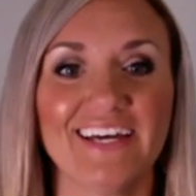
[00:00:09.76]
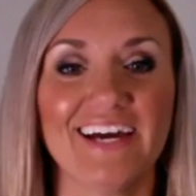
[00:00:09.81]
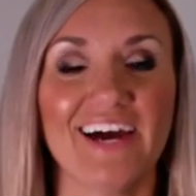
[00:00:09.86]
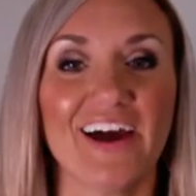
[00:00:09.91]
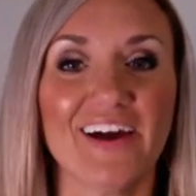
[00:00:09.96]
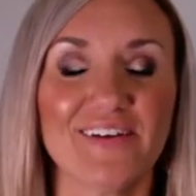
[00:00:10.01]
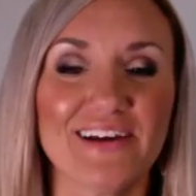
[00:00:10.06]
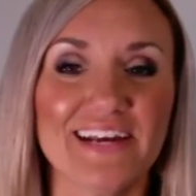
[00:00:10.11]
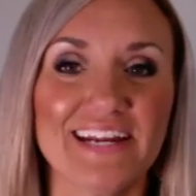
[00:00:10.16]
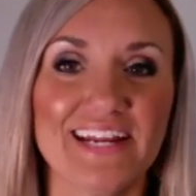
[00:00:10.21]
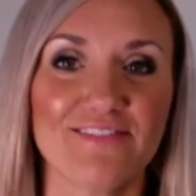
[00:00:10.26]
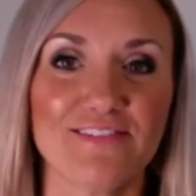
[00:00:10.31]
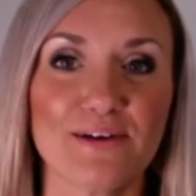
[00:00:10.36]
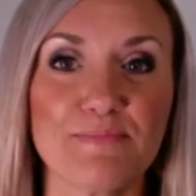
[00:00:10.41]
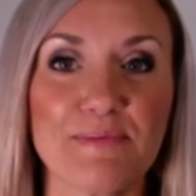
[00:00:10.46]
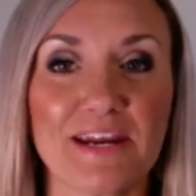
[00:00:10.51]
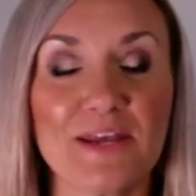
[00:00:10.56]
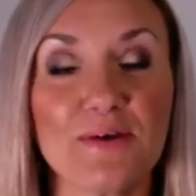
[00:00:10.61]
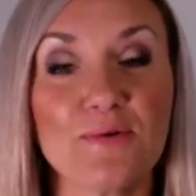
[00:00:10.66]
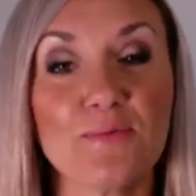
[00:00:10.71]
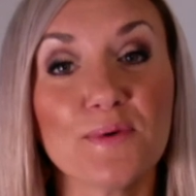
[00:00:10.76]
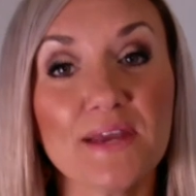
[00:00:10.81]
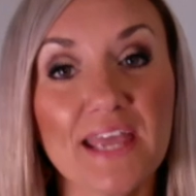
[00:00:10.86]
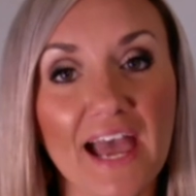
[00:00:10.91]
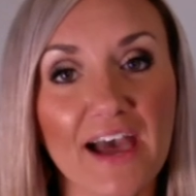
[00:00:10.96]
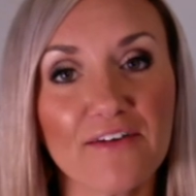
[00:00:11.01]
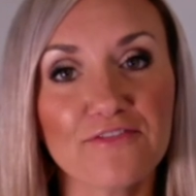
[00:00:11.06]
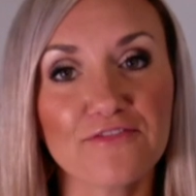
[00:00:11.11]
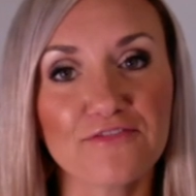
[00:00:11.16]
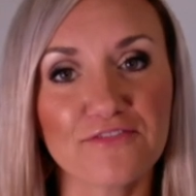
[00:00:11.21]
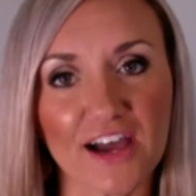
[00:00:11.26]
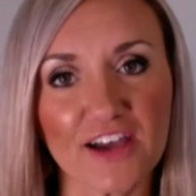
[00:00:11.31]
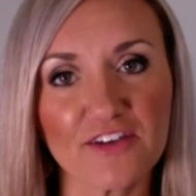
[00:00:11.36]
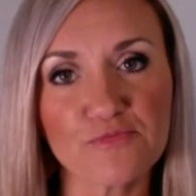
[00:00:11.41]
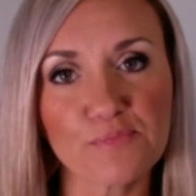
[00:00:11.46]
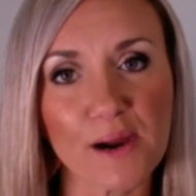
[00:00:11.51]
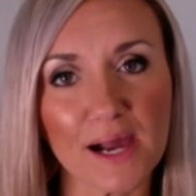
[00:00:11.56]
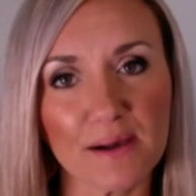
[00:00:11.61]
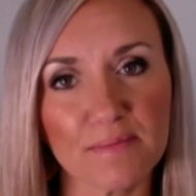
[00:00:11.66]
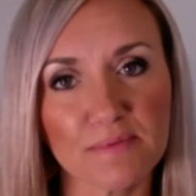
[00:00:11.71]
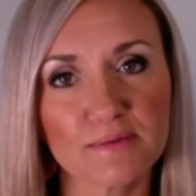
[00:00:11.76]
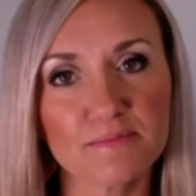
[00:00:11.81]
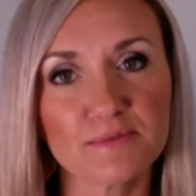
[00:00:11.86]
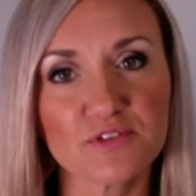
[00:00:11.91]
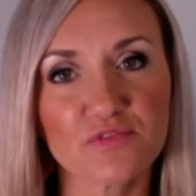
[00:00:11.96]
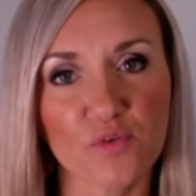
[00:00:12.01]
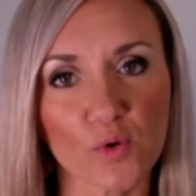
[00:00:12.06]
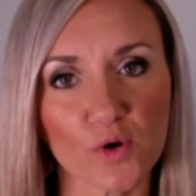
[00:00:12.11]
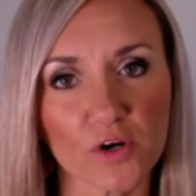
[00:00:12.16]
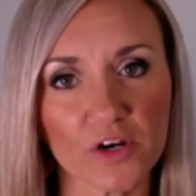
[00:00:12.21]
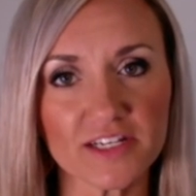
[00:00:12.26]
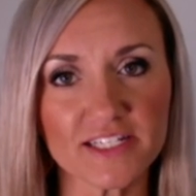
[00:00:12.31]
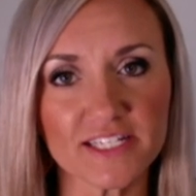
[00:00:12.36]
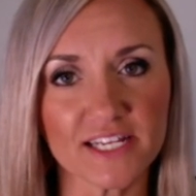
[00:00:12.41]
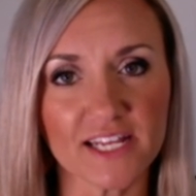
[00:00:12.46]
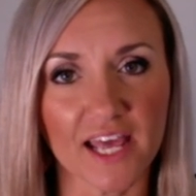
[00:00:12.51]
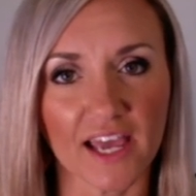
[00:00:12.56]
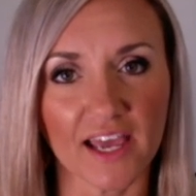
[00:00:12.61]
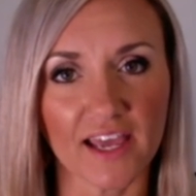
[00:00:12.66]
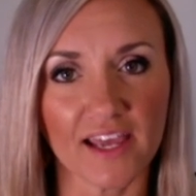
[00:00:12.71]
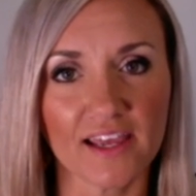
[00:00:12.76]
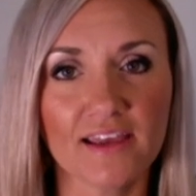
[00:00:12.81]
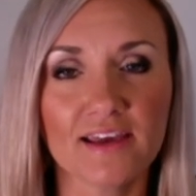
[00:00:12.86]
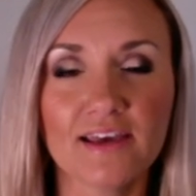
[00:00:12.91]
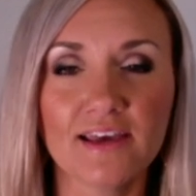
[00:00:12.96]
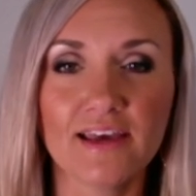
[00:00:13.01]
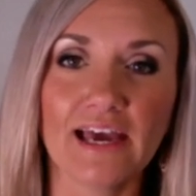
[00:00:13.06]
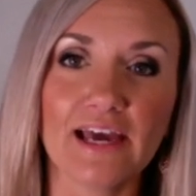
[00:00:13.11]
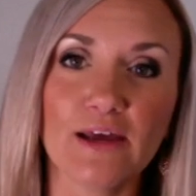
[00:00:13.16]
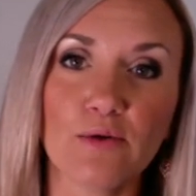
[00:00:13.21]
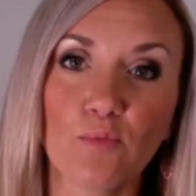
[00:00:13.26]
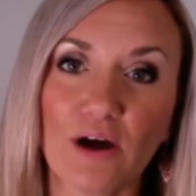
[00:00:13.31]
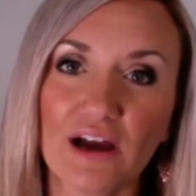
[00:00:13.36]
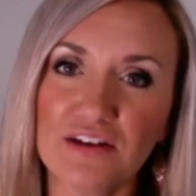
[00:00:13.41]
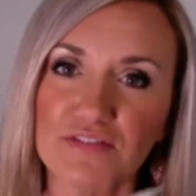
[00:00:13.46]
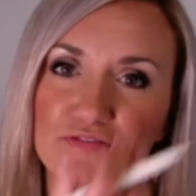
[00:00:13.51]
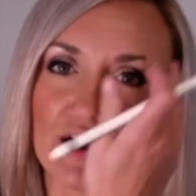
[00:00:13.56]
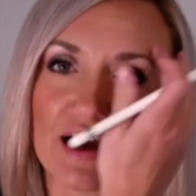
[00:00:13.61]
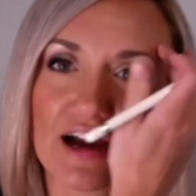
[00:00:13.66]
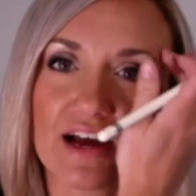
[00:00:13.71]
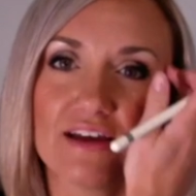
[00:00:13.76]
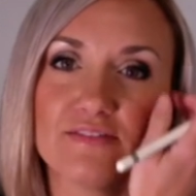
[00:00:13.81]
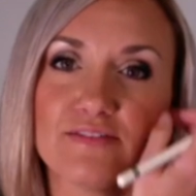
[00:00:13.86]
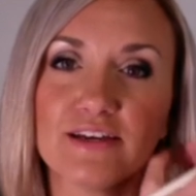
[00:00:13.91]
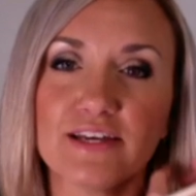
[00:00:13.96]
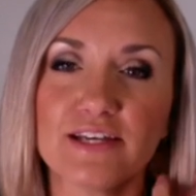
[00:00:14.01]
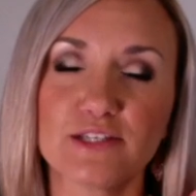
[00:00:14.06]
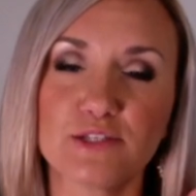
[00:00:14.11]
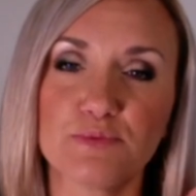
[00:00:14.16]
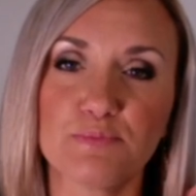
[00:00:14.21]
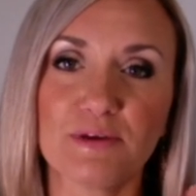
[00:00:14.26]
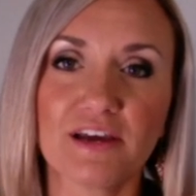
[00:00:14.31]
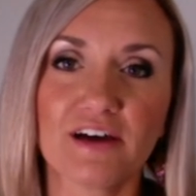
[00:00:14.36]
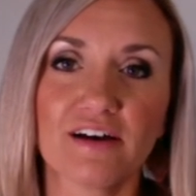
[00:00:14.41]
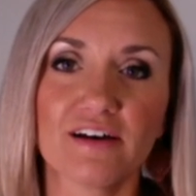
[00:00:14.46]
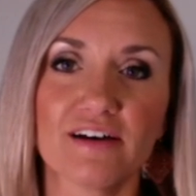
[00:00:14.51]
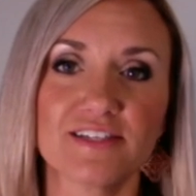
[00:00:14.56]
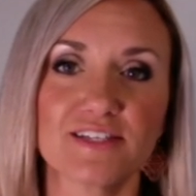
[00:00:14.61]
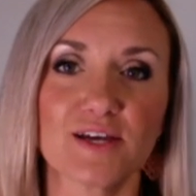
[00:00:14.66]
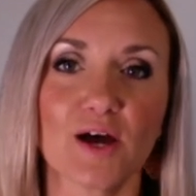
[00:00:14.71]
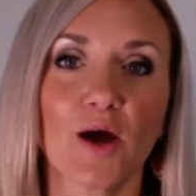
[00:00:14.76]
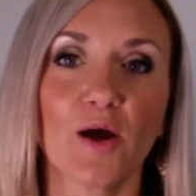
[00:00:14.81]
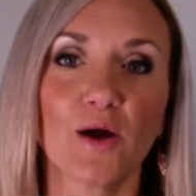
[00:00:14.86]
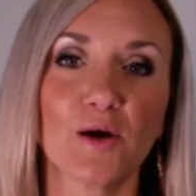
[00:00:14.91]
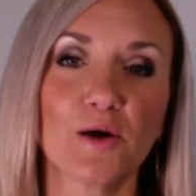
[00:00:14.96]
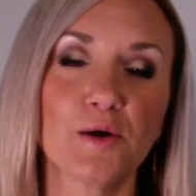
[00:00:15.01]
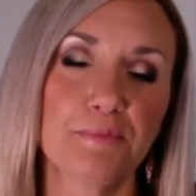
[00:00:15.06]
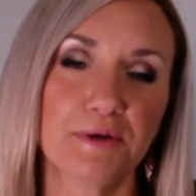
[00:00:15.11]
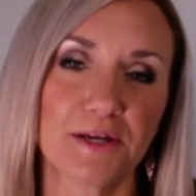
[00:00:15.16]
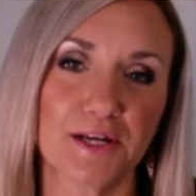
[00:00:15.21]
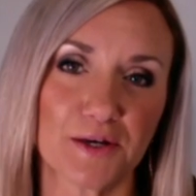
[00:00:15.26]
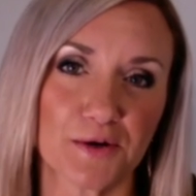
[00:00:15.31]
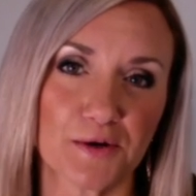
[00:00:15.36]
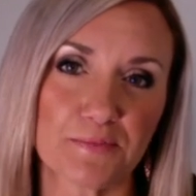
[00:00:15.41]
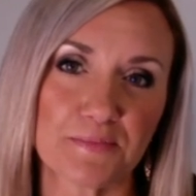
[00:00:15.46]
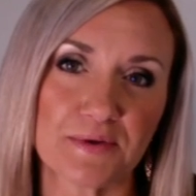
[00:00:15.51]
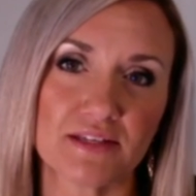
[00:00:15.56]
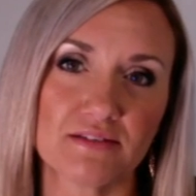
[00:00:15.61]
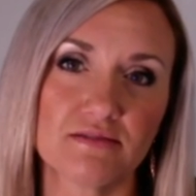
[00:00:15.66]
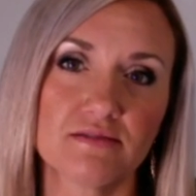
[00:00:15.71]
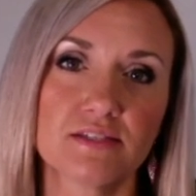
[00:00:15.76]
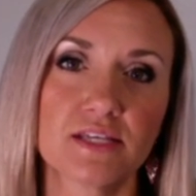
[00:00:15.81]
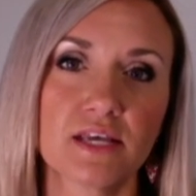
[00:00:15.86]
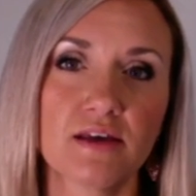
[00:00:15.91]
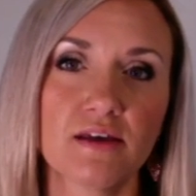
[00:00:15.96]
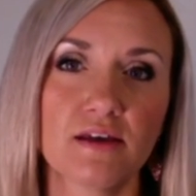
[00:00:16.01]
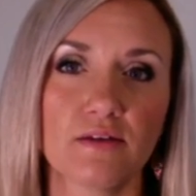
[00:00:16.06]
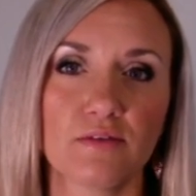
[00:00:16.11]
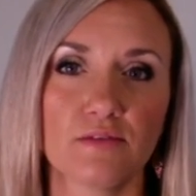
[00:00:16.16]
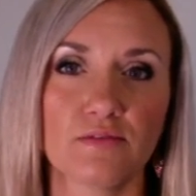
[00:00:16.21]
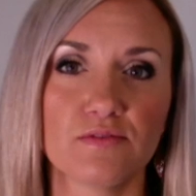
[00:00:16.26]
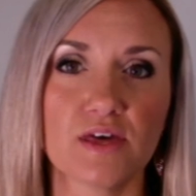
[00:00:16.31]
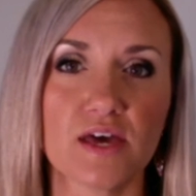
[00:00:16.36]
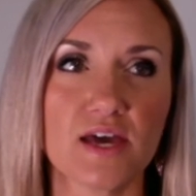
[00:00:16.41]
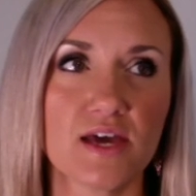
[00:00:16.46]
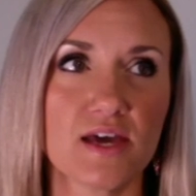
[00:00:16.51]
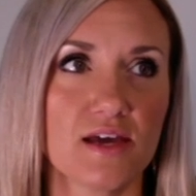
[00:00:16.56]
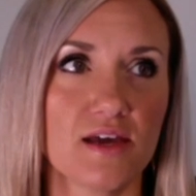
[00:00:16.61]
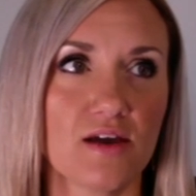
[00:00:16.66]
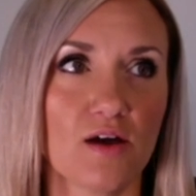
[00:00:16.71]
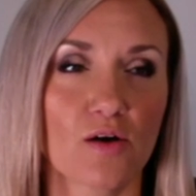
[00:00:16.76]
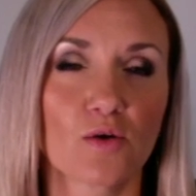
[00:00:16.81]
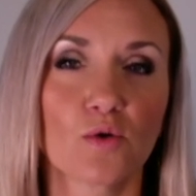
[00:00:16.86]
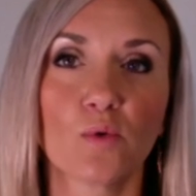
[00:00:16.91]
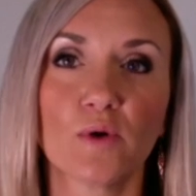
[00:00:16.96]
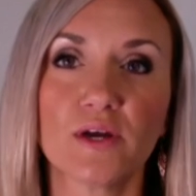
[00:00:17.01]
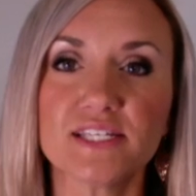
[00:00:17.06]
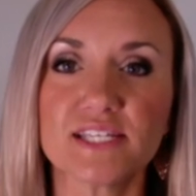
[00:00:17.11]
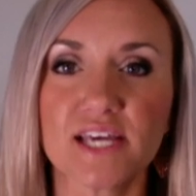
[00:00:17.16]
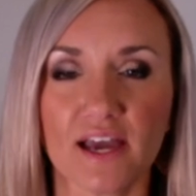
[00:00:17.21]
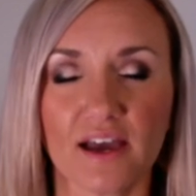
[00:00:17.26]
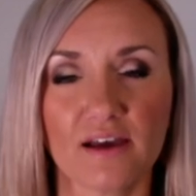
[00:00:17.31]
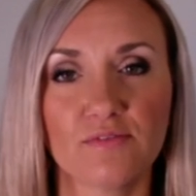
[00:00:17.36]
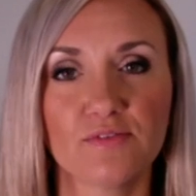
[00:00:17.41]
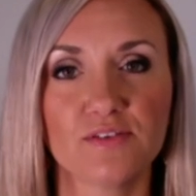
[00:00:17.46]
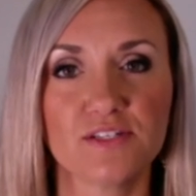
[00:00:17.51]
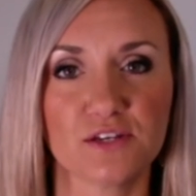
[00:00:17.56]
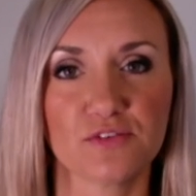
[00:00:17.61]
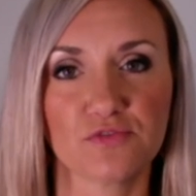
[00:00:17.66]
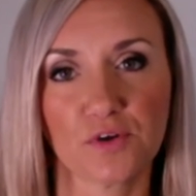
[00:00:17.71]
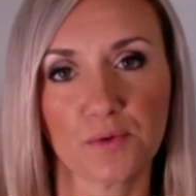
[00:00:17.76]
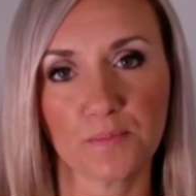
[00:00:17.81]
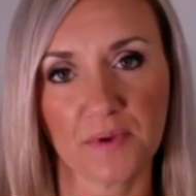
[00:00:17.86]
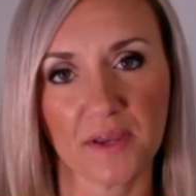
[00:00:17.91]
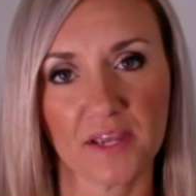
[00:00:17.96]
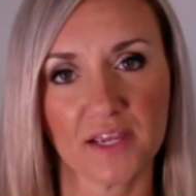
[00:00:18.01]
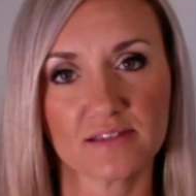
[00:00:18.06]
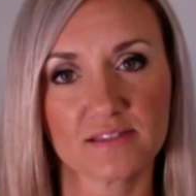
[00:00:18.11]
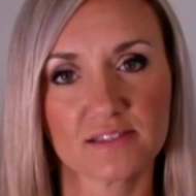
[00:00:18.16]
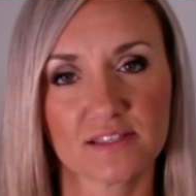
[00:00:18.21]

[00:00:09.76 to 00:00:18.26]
All right everybody, we have 5 problems for today, and why 5 is because our pyramids, they are going to have a different base.